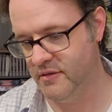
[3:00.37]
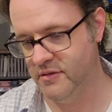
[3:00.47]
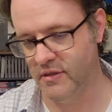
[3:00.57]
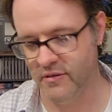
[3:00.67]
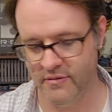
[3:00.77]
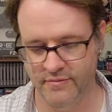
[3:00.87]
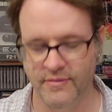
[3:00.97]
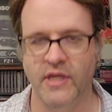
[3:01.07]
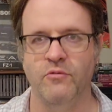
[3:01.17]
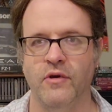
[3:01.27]
So
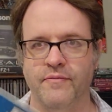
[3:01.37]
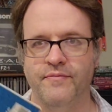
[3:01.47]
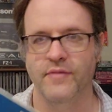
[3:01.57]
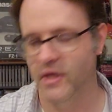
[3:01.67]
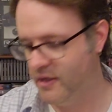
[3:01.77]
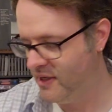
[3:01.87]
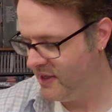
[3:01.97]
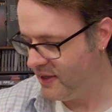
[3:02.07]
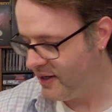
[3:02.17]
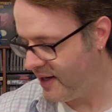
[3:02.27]
anyway,
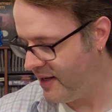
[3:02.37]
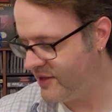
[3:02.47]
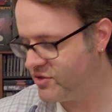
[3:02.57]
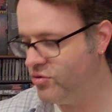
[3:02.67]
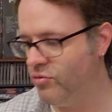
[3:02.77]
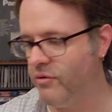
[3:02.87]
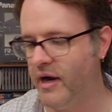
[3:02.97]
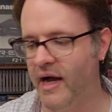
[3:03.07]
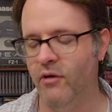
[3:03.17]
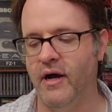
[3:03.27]
and it's cool.
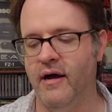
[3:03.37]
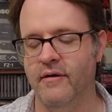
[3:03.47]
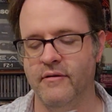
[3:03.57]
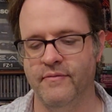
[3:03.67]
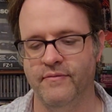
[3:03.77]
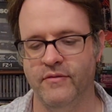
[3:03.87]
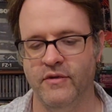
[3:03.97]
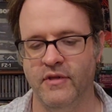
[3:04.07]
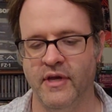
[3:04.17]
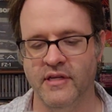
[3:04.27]
I
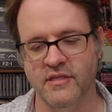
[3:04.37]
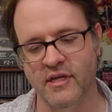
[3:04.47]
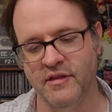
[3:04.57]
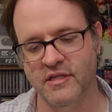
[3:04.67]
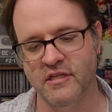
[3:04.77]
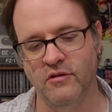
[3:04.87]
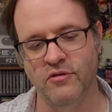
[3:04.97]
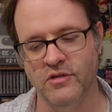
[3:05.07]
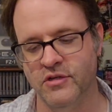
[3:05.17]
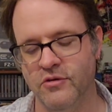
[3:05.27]
guess this is
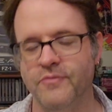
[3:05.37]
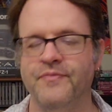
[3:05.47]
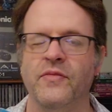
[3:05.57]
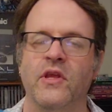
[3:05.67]
Lunar 2.